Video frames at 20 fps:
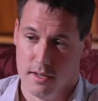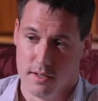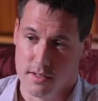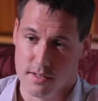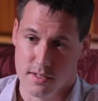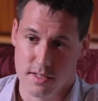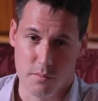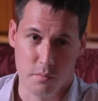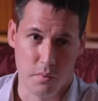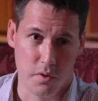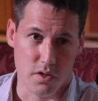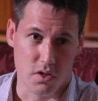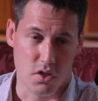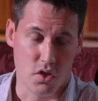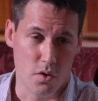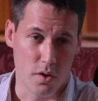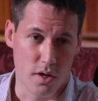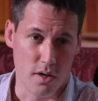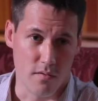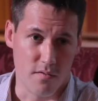as simple as
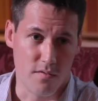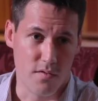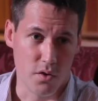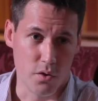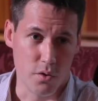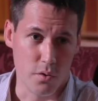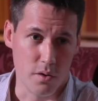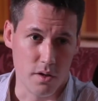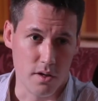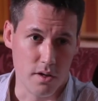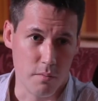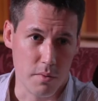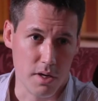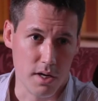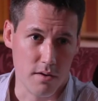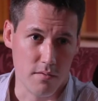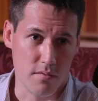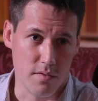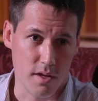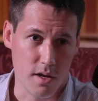cooking food in the
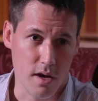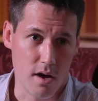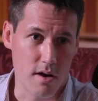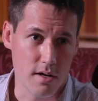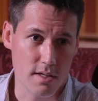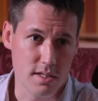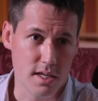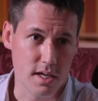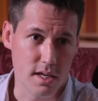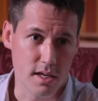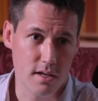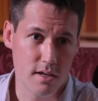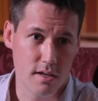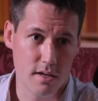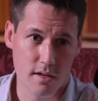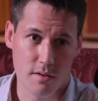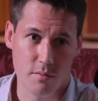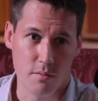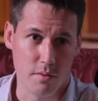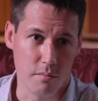middle of the Arctic
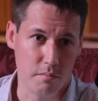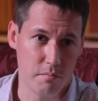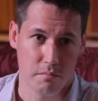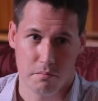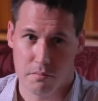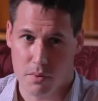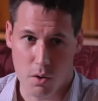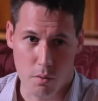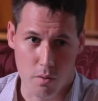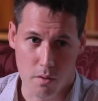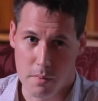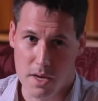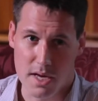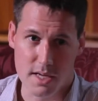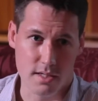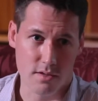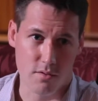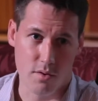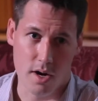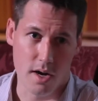with polar
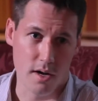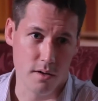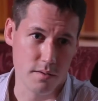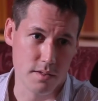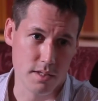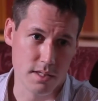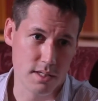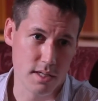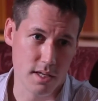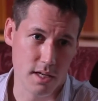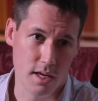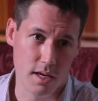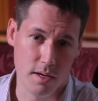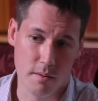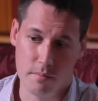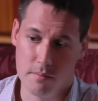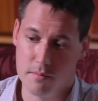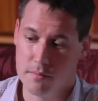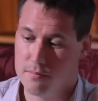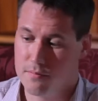bears around,
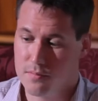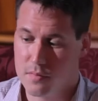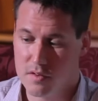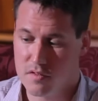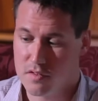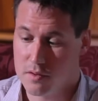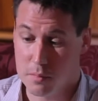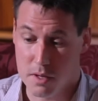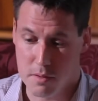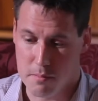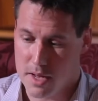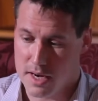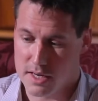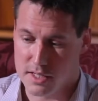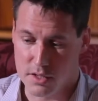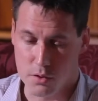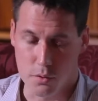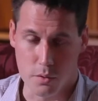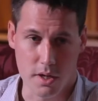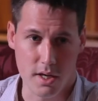um, simply
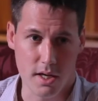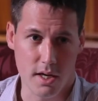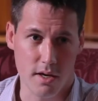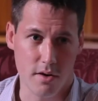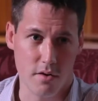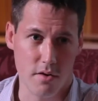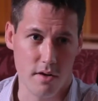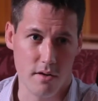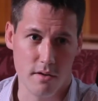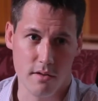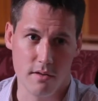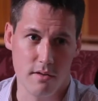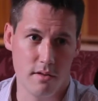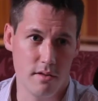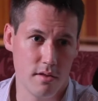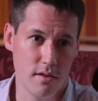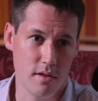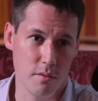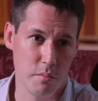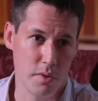managing your gear in
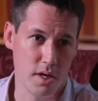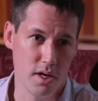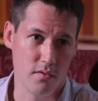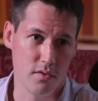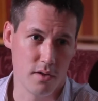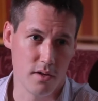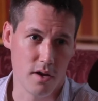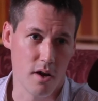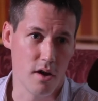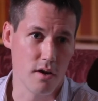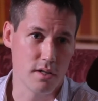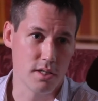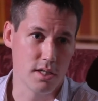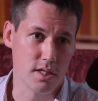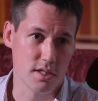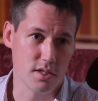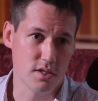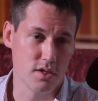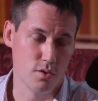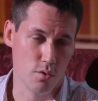the middle of an
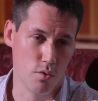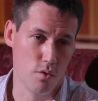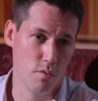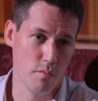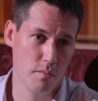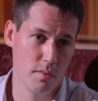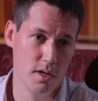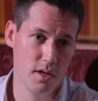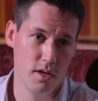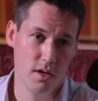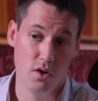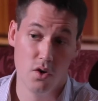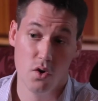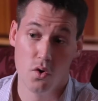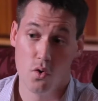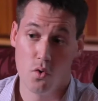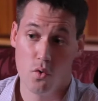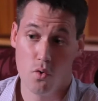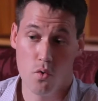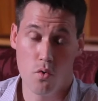Arctic storm, mm-hmm.
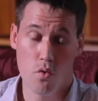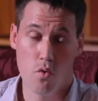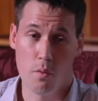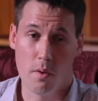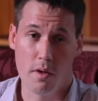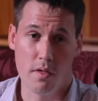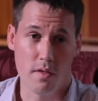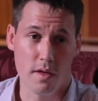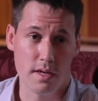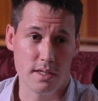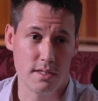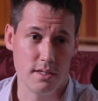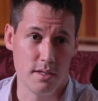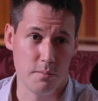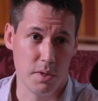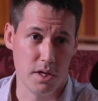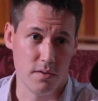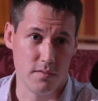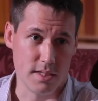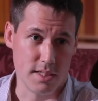or whether that's in the
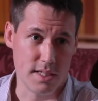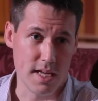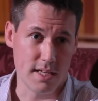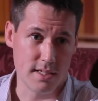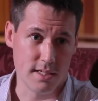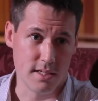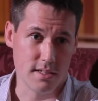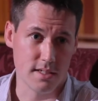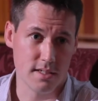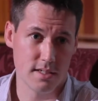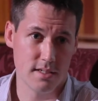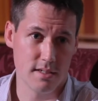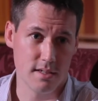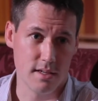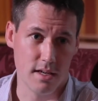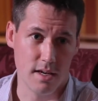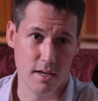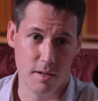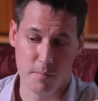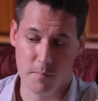middle of a desert,
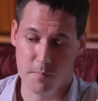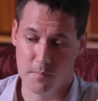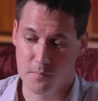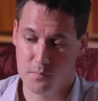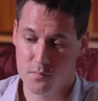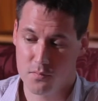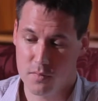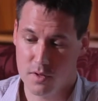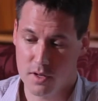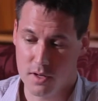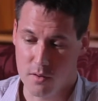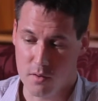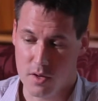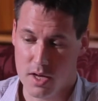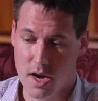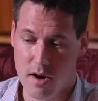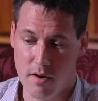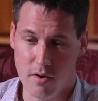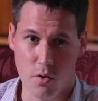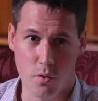um, you know,
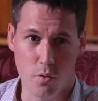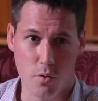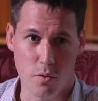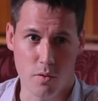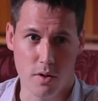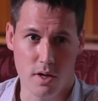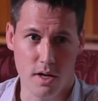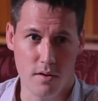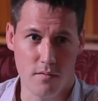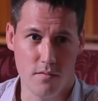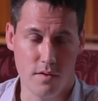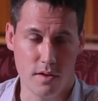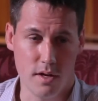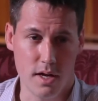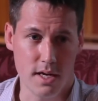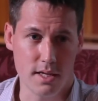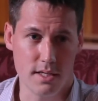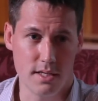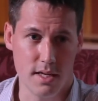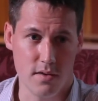carrying all your kit for the
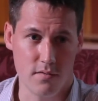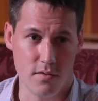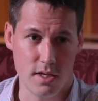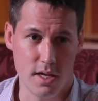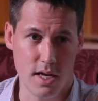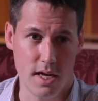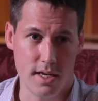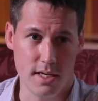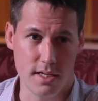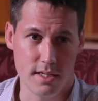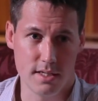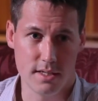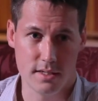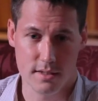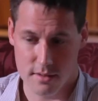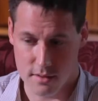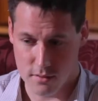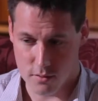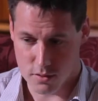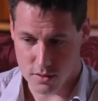next seven days
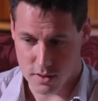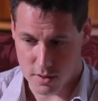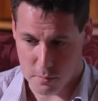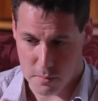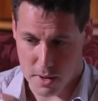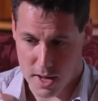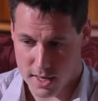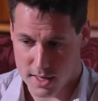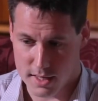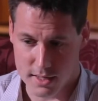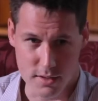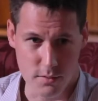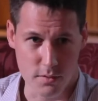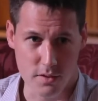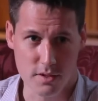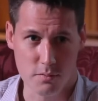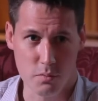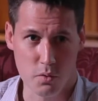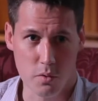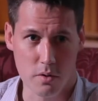that you're trying to pack into a
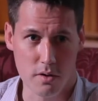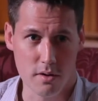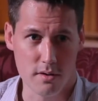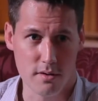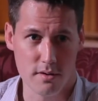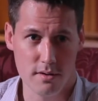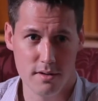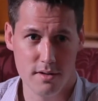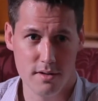smaller